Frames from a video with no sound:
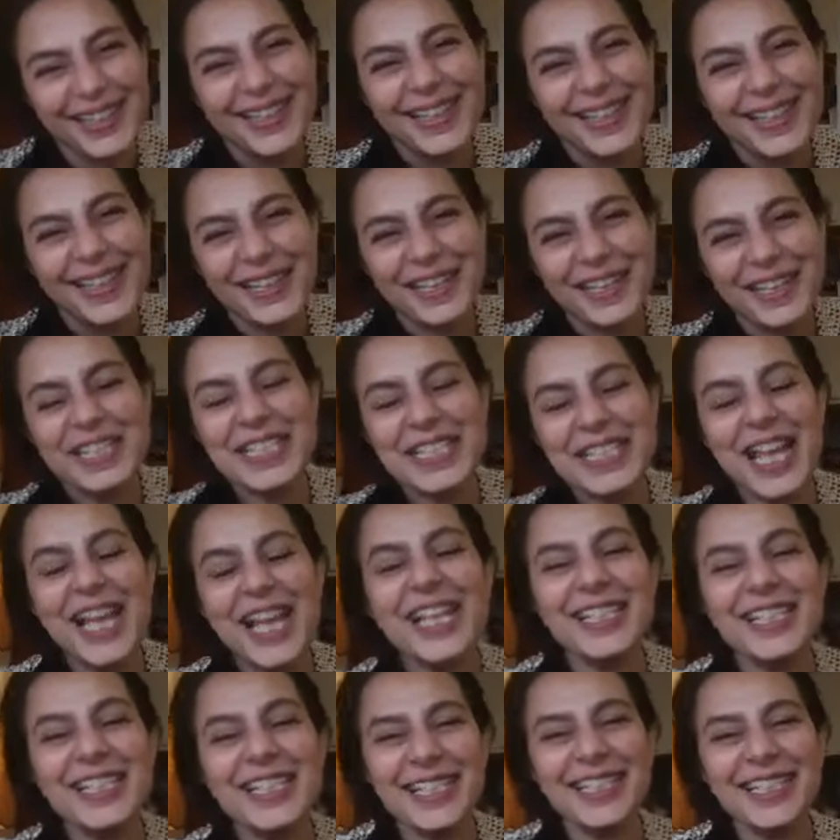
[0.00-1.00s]
In a
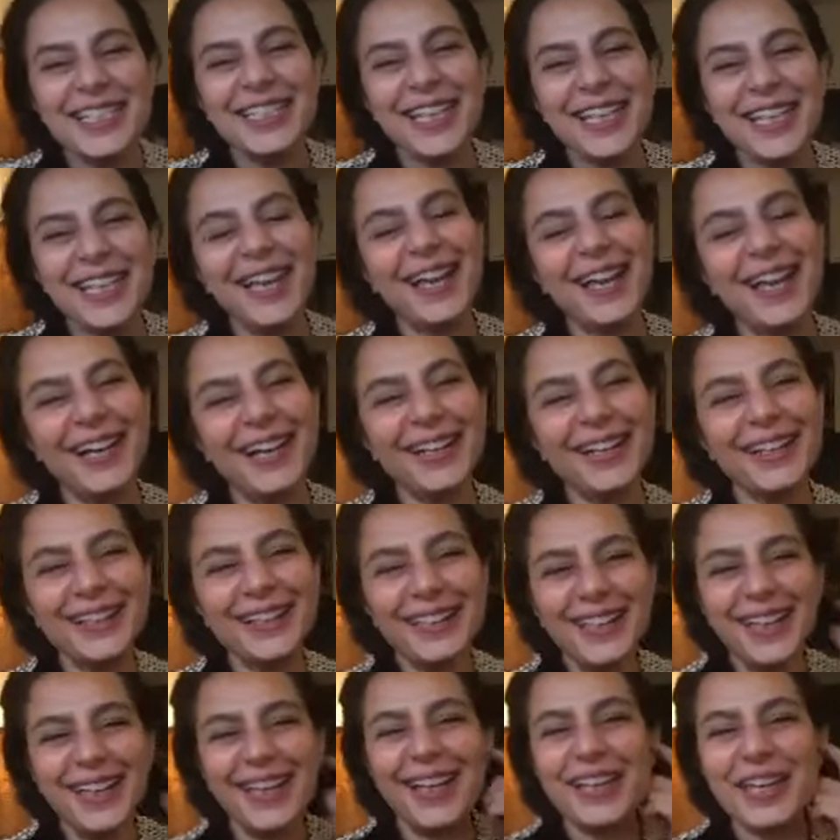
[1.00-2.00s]
sense, yeah.
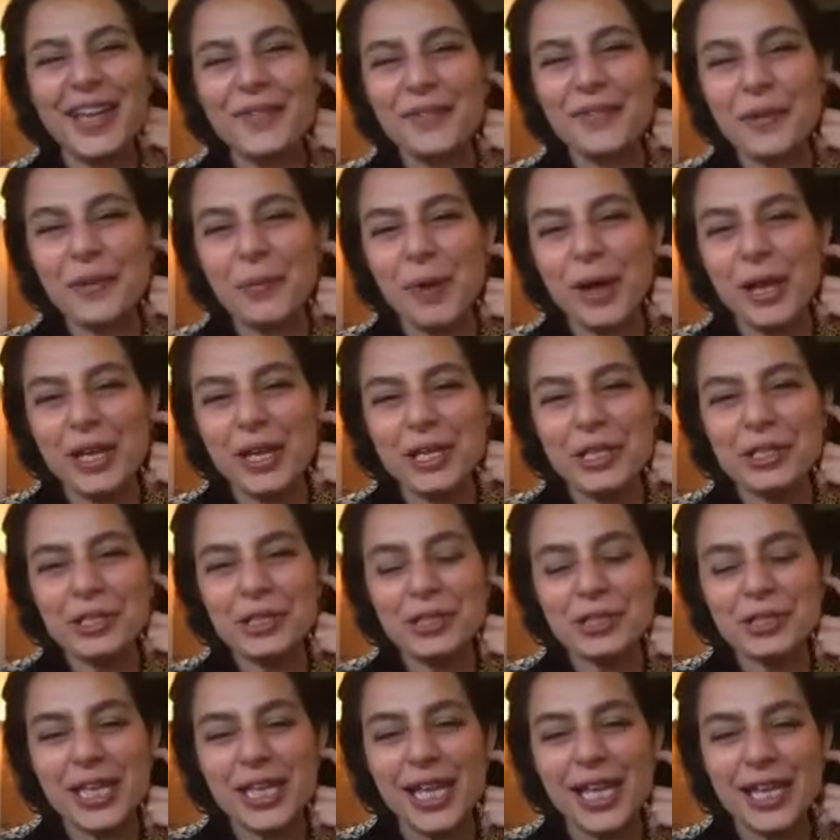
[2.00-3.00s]
I never wanted
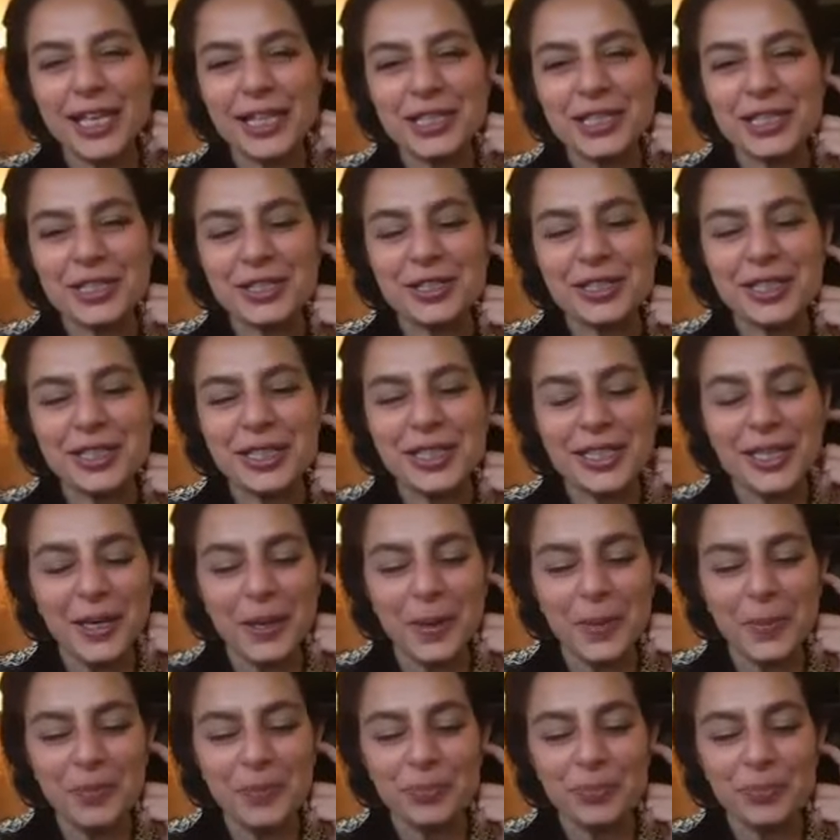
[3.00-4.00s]
to get into the
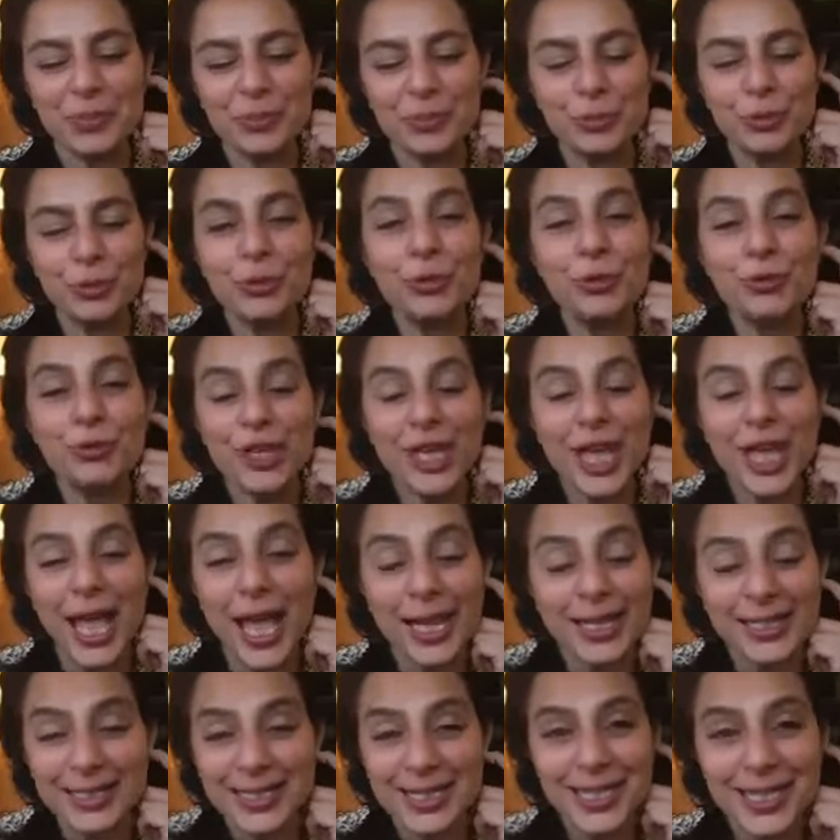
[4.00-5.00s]
movie
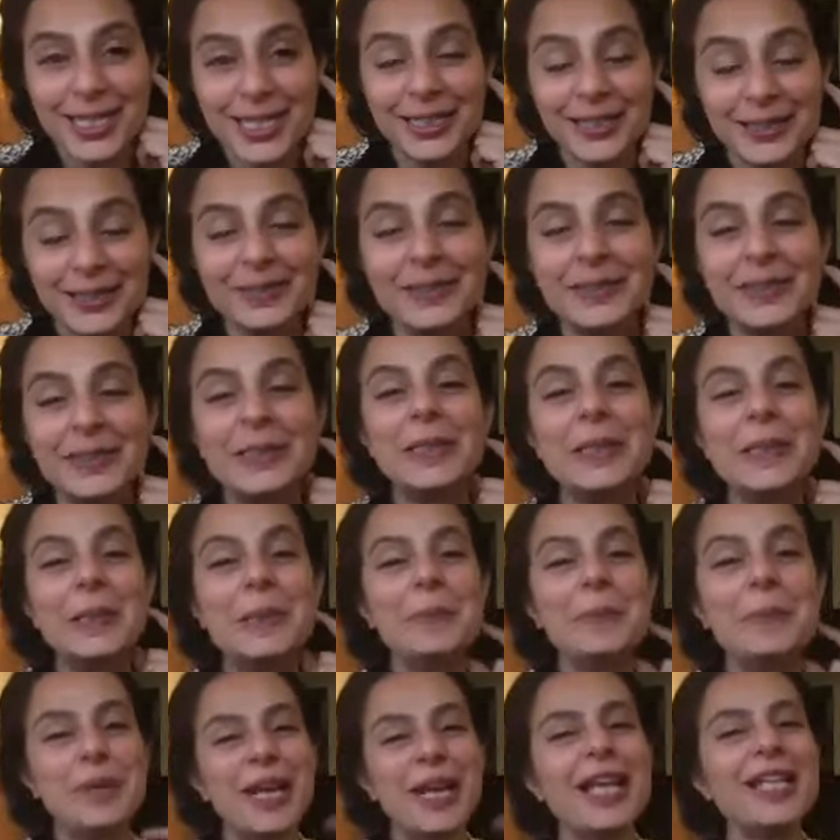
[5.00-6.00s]
acting,
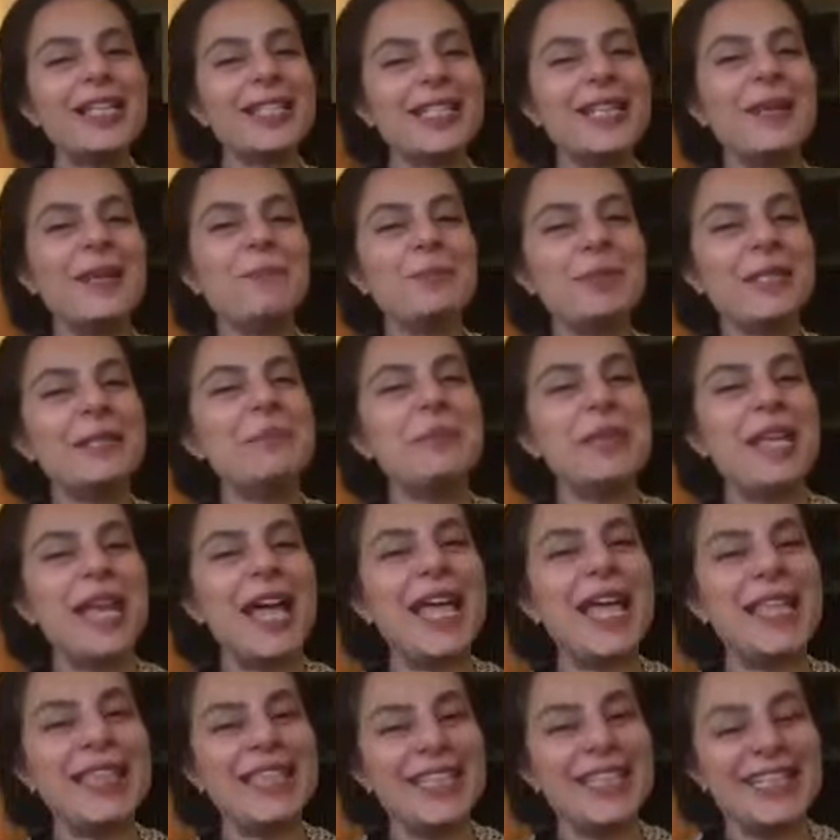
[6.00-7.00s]
but I slipped in
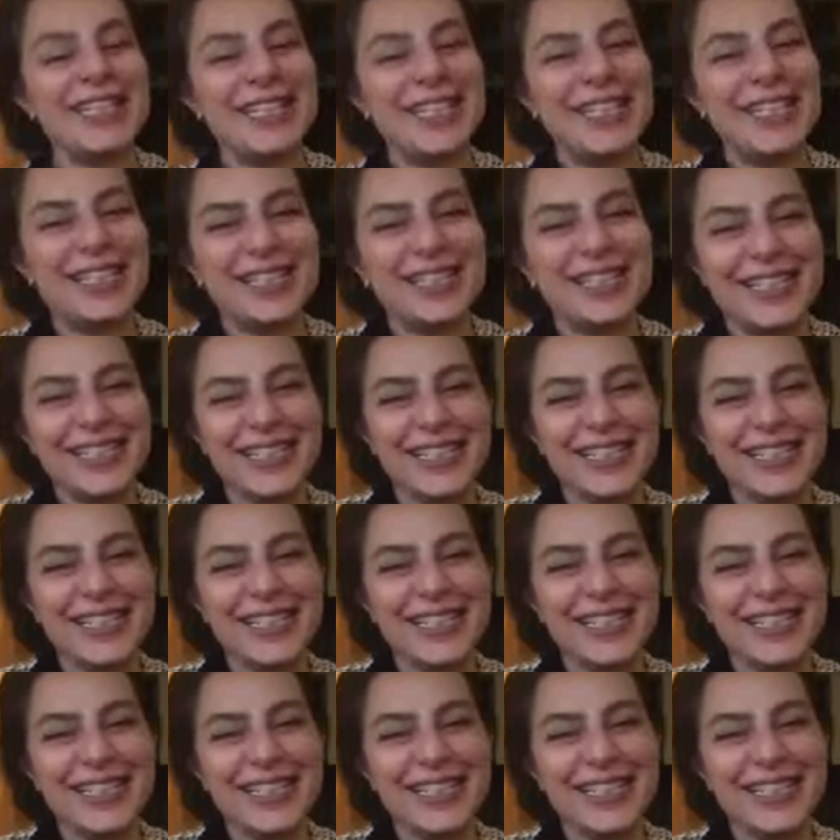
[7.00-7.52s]
behind the scenes.